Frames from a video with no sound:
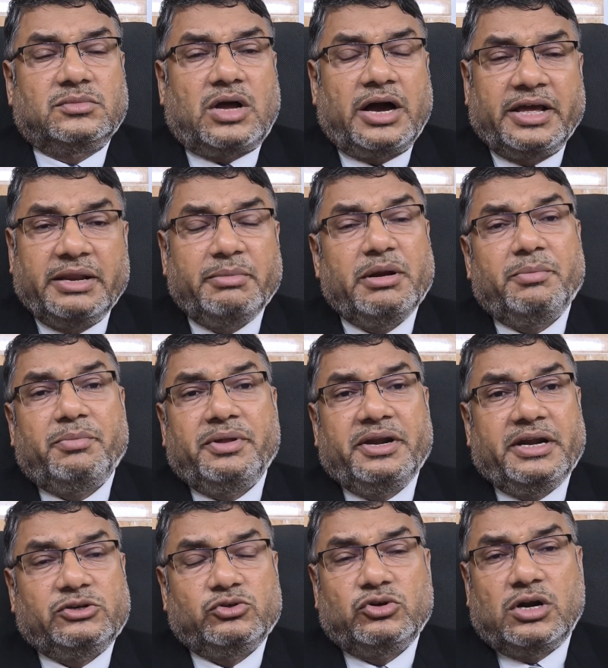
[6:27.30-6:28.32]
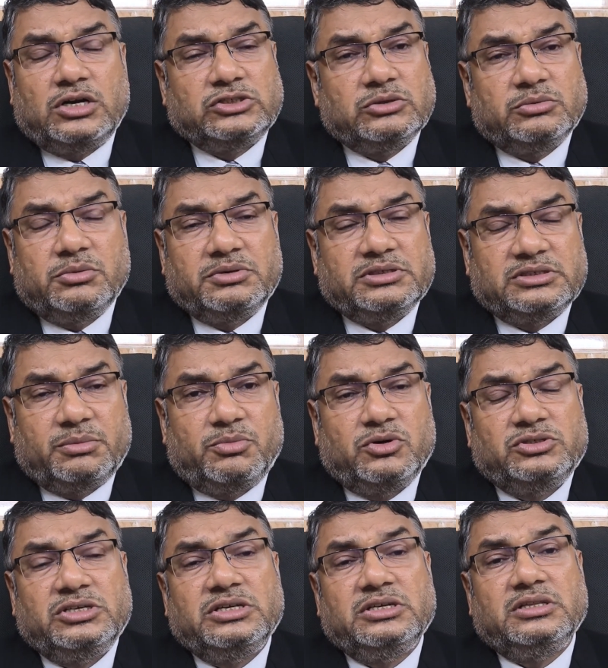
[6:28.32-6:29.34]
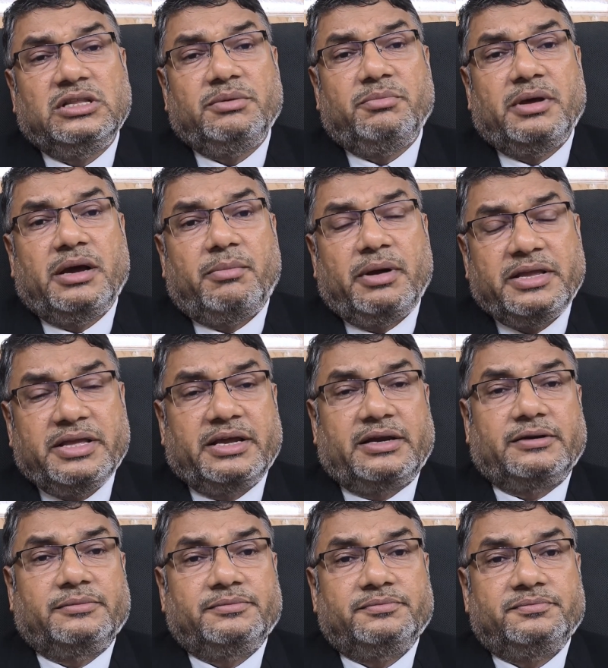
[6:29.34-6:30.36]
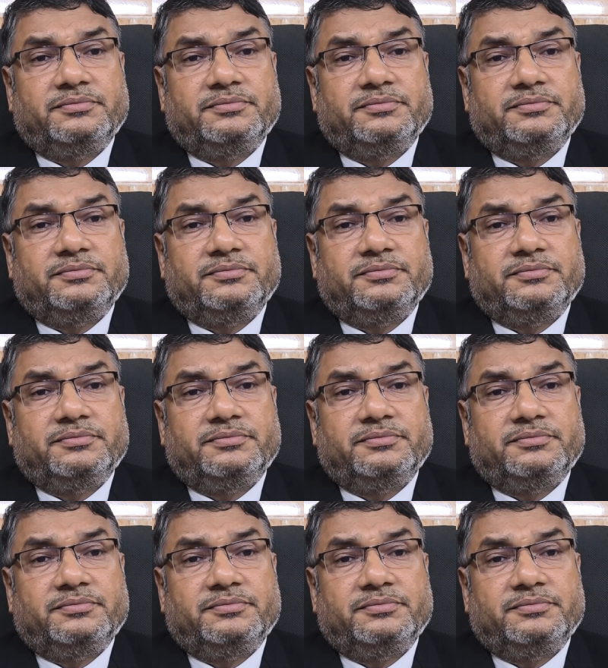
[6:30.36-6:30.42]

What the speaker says: agreement period should also be mentioned. Supposing the buyer